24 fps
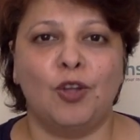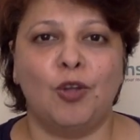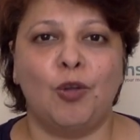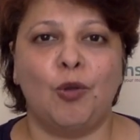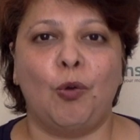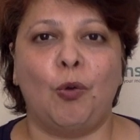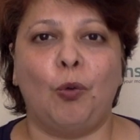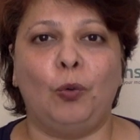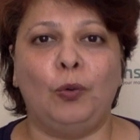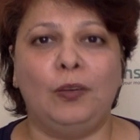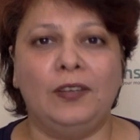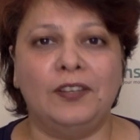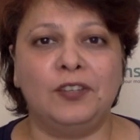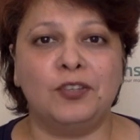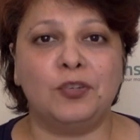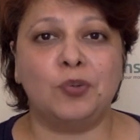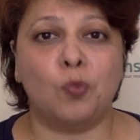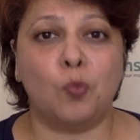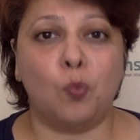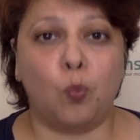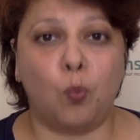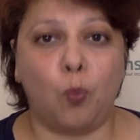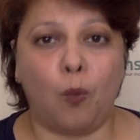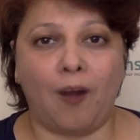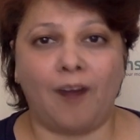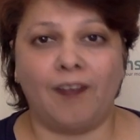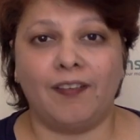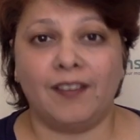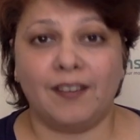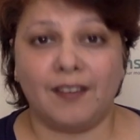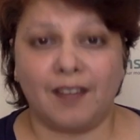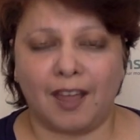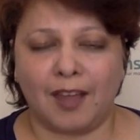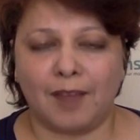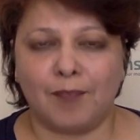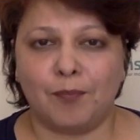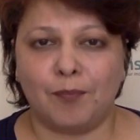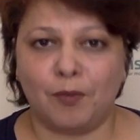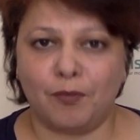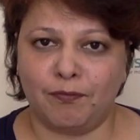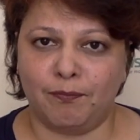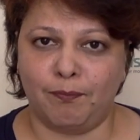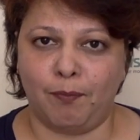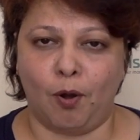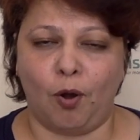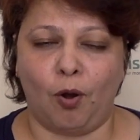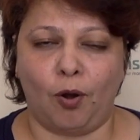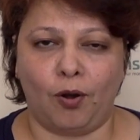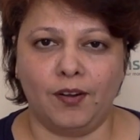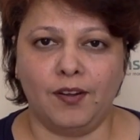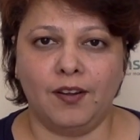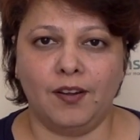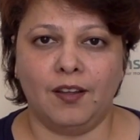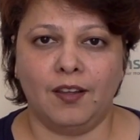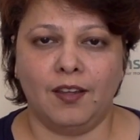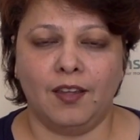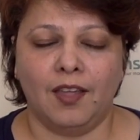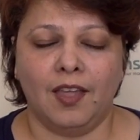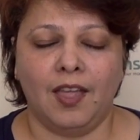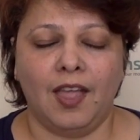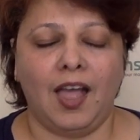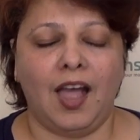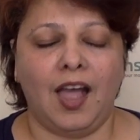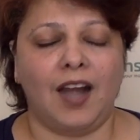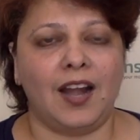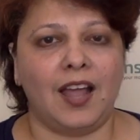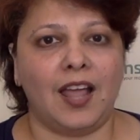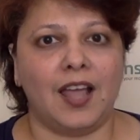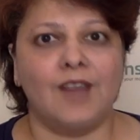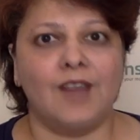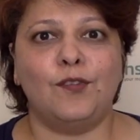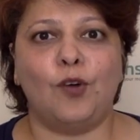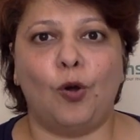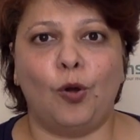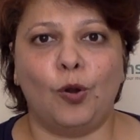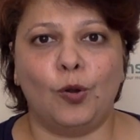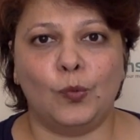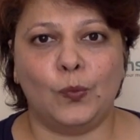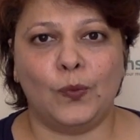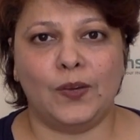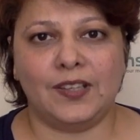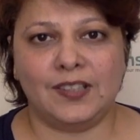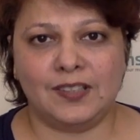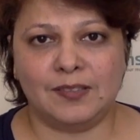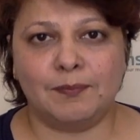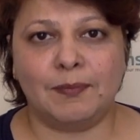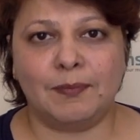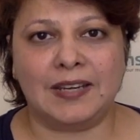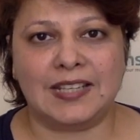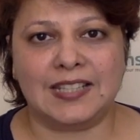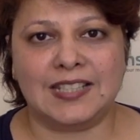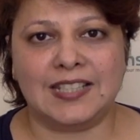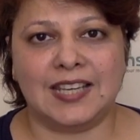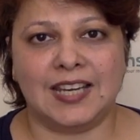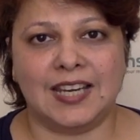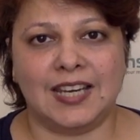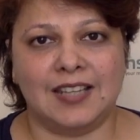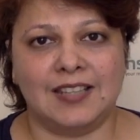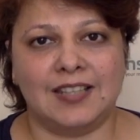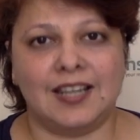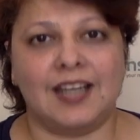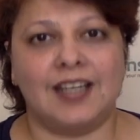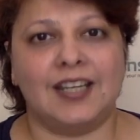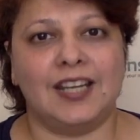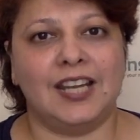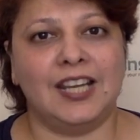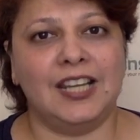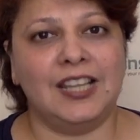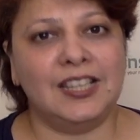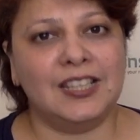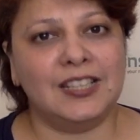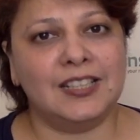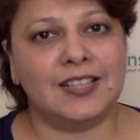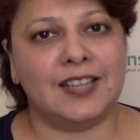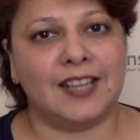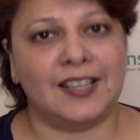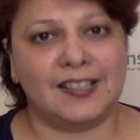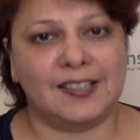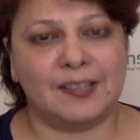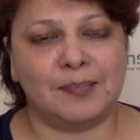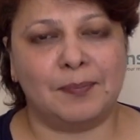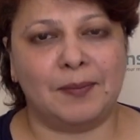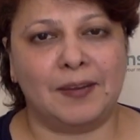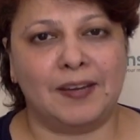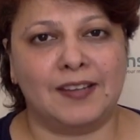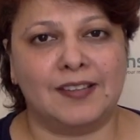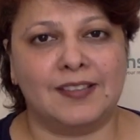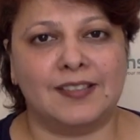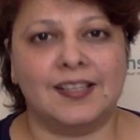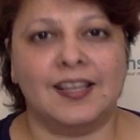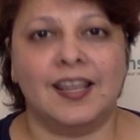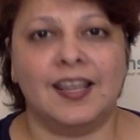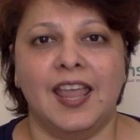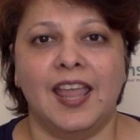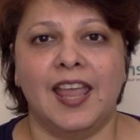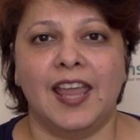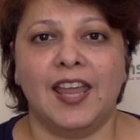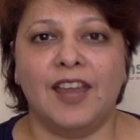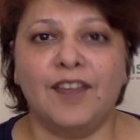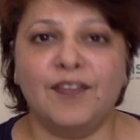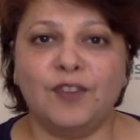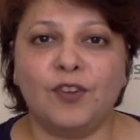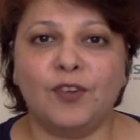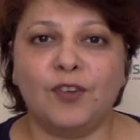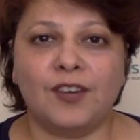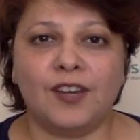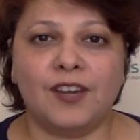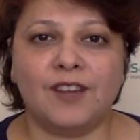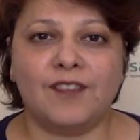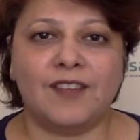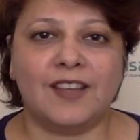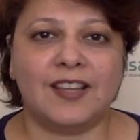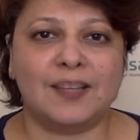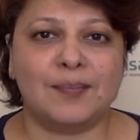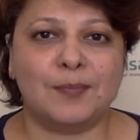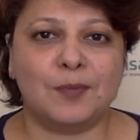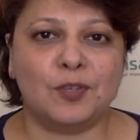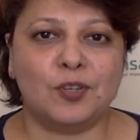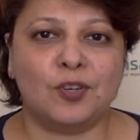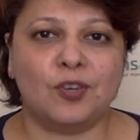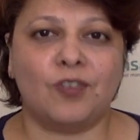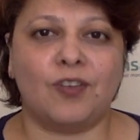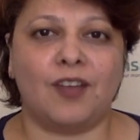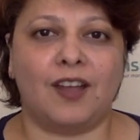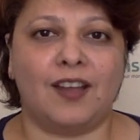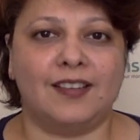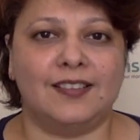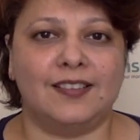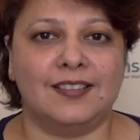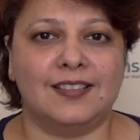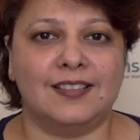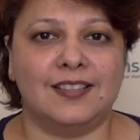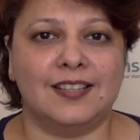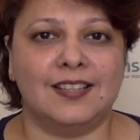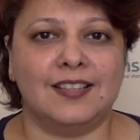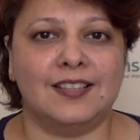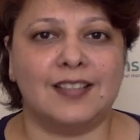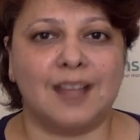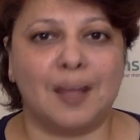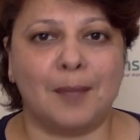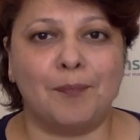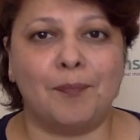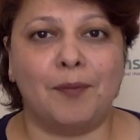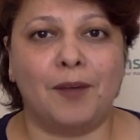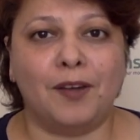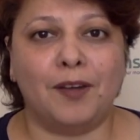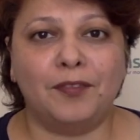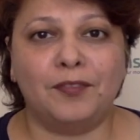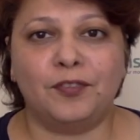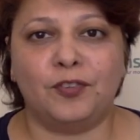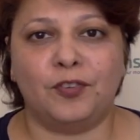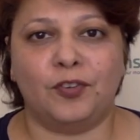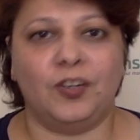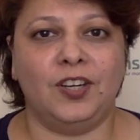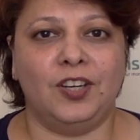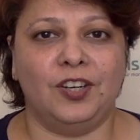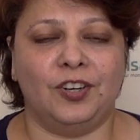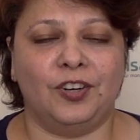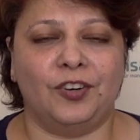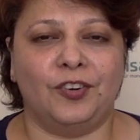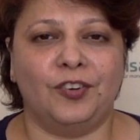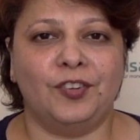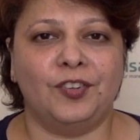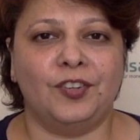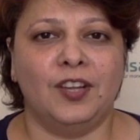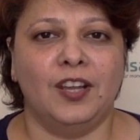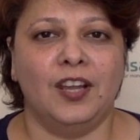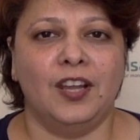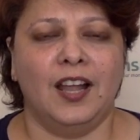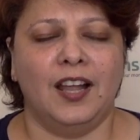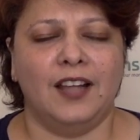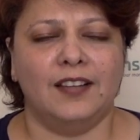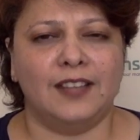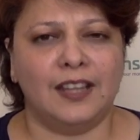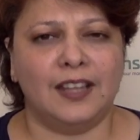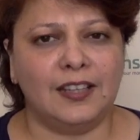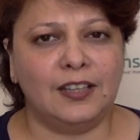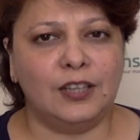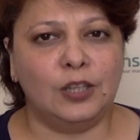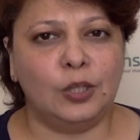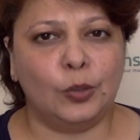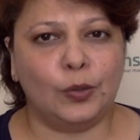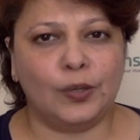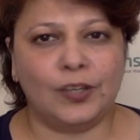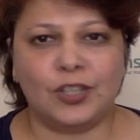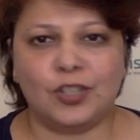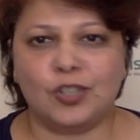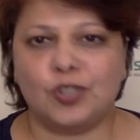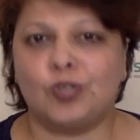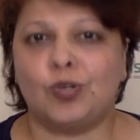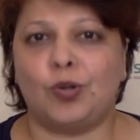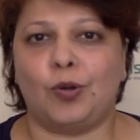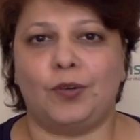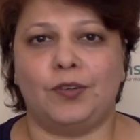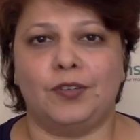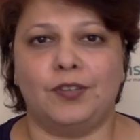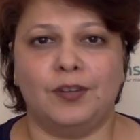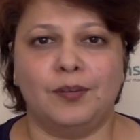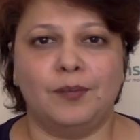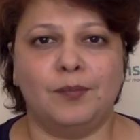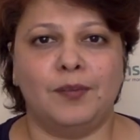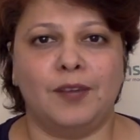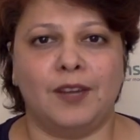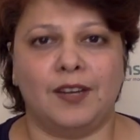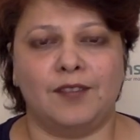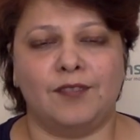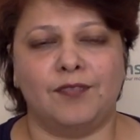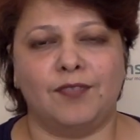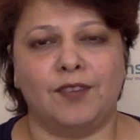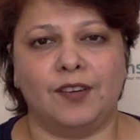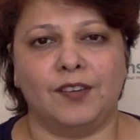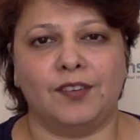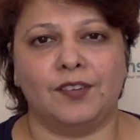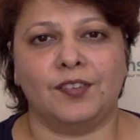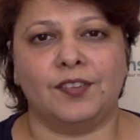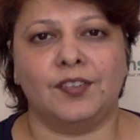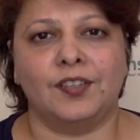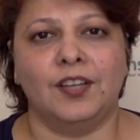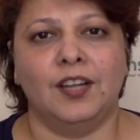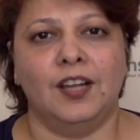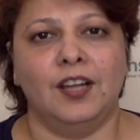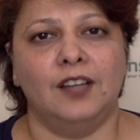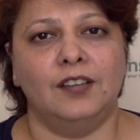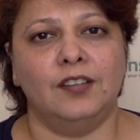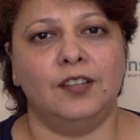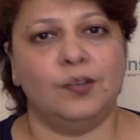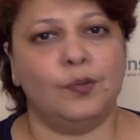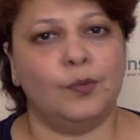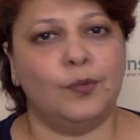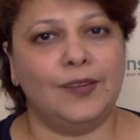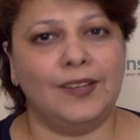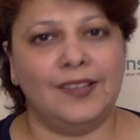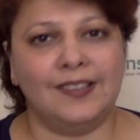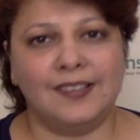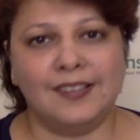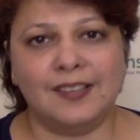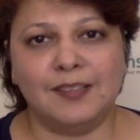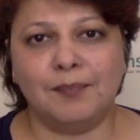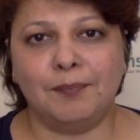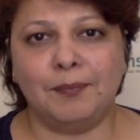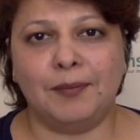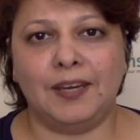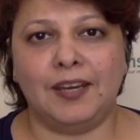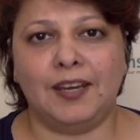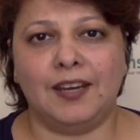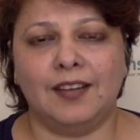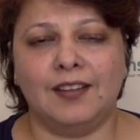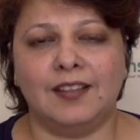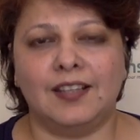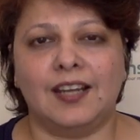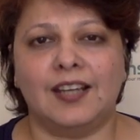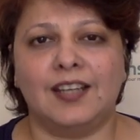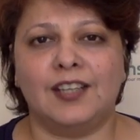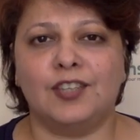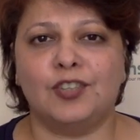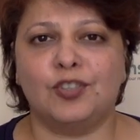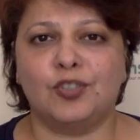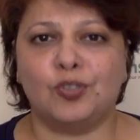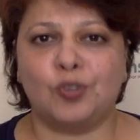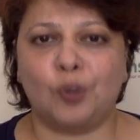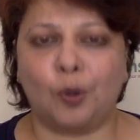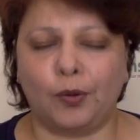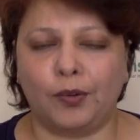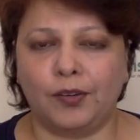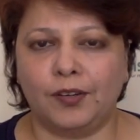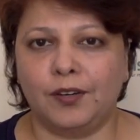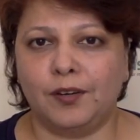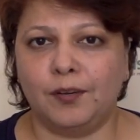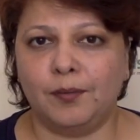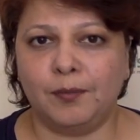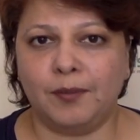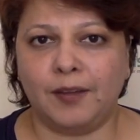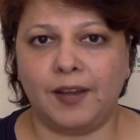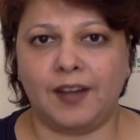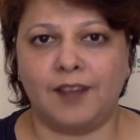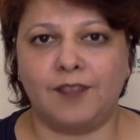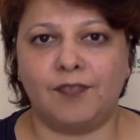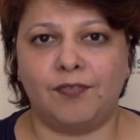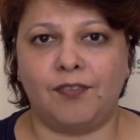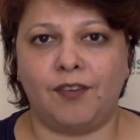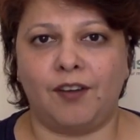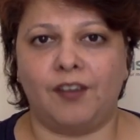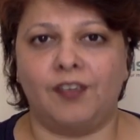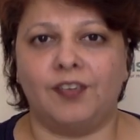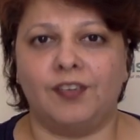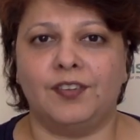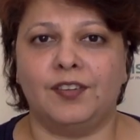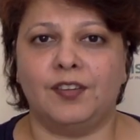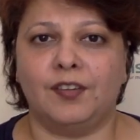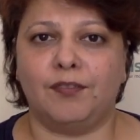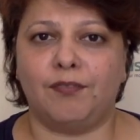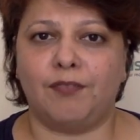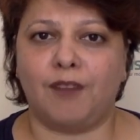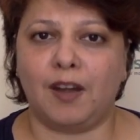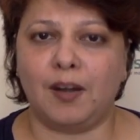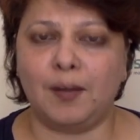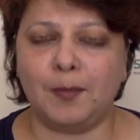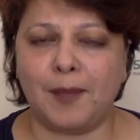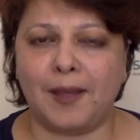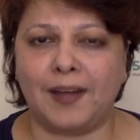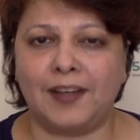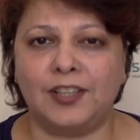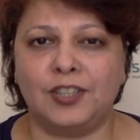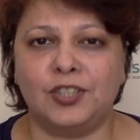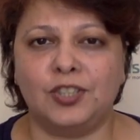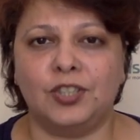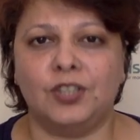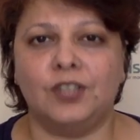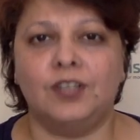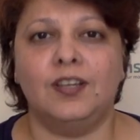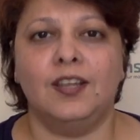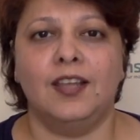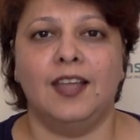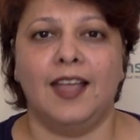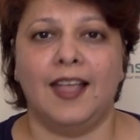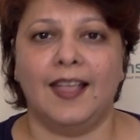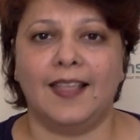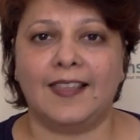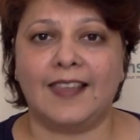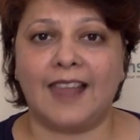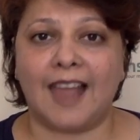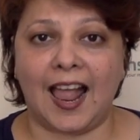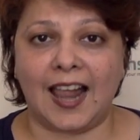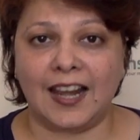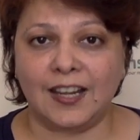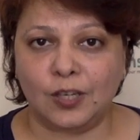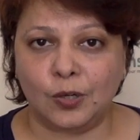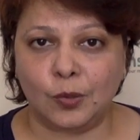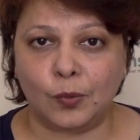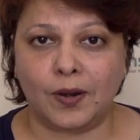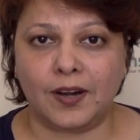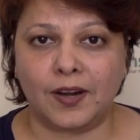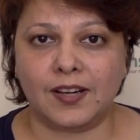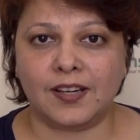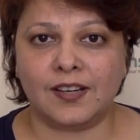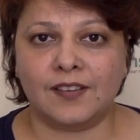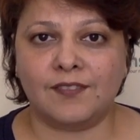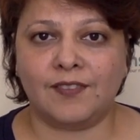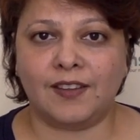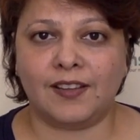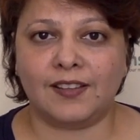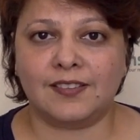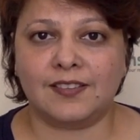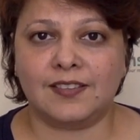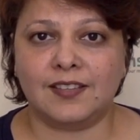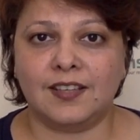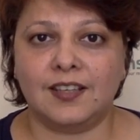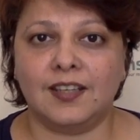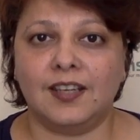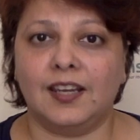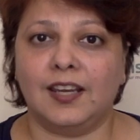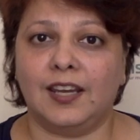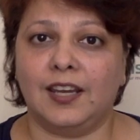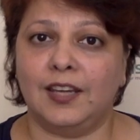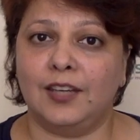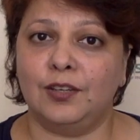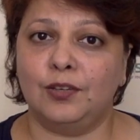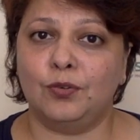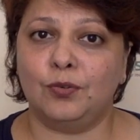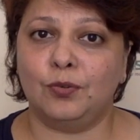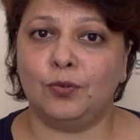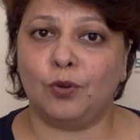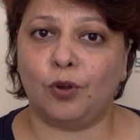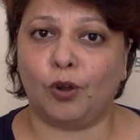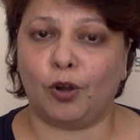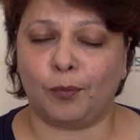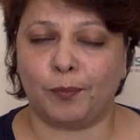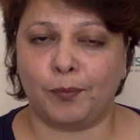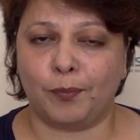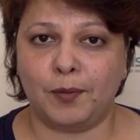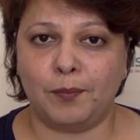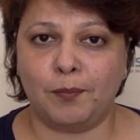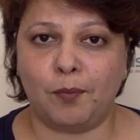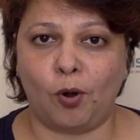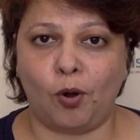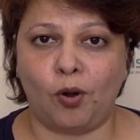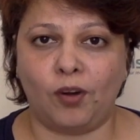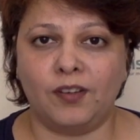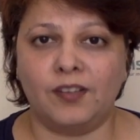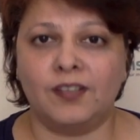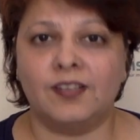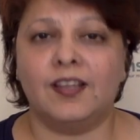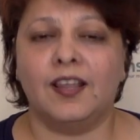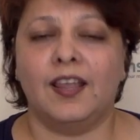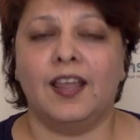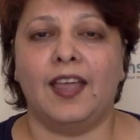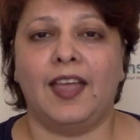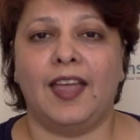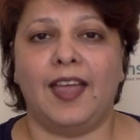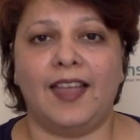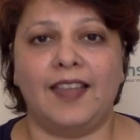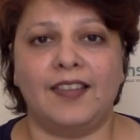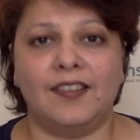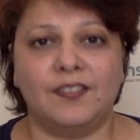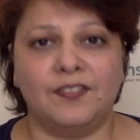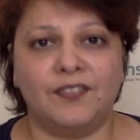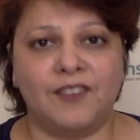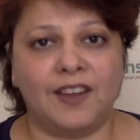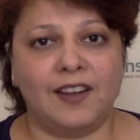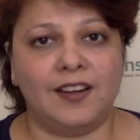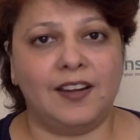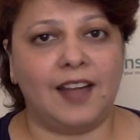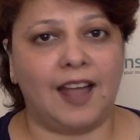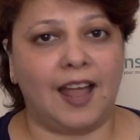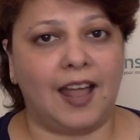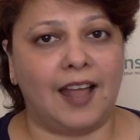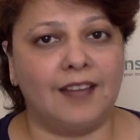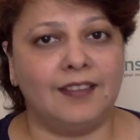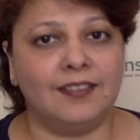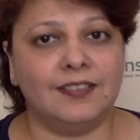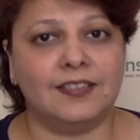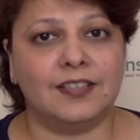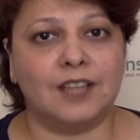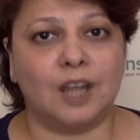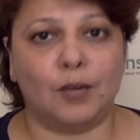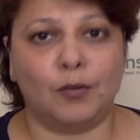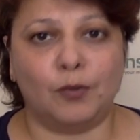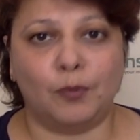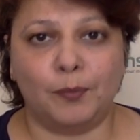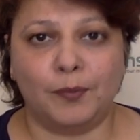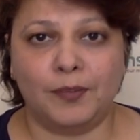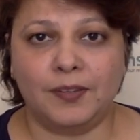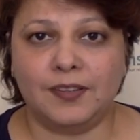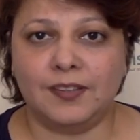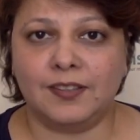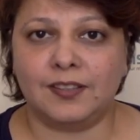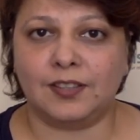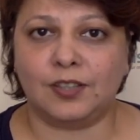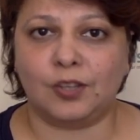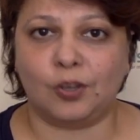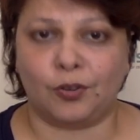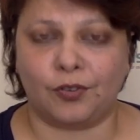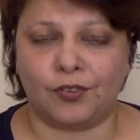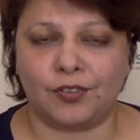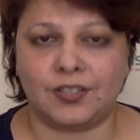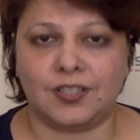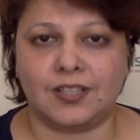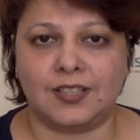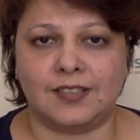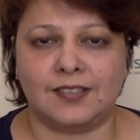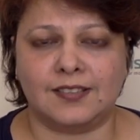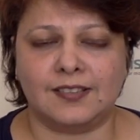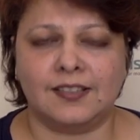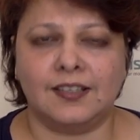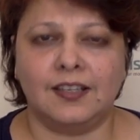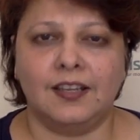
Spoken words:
only to one type of bond. And I have always maintained that in the debt space, if your investment horizon is above 3 years, then look at short term debt funds. The reason being that in short term debt funds, the fund manager can look at investing into corporate bonds as well as government securities.